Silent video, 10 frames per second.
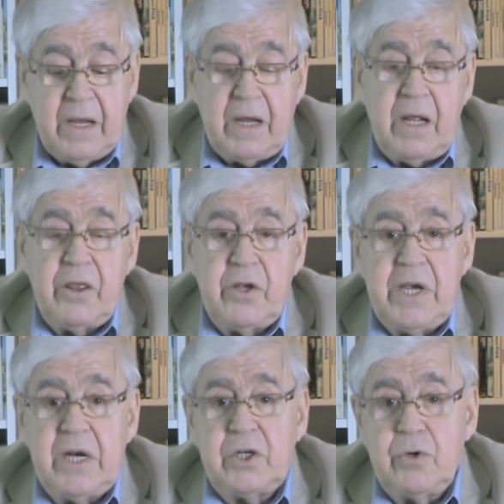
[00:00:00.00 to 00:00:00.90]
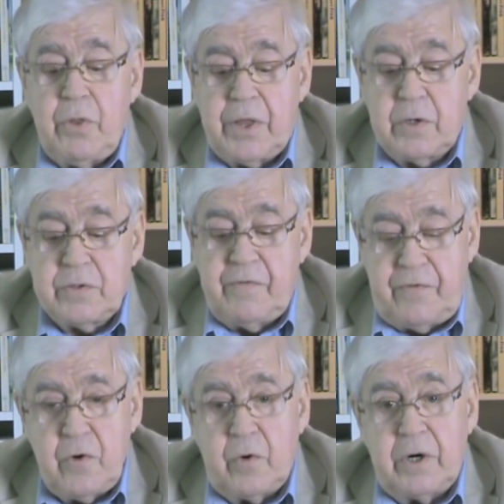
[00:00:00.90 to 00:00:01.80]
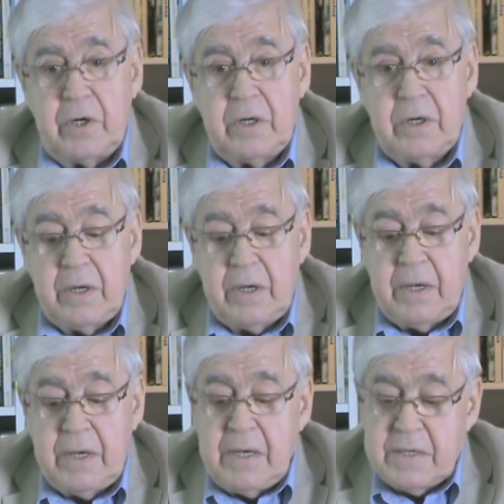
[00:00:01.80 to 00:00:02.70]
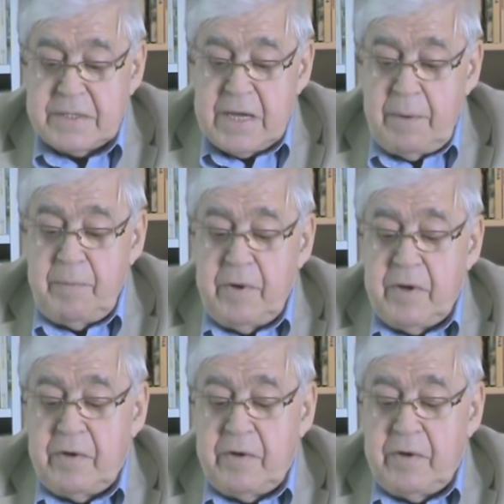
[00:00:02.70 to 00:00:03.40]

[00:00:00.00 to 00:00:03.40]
In the year 2004, some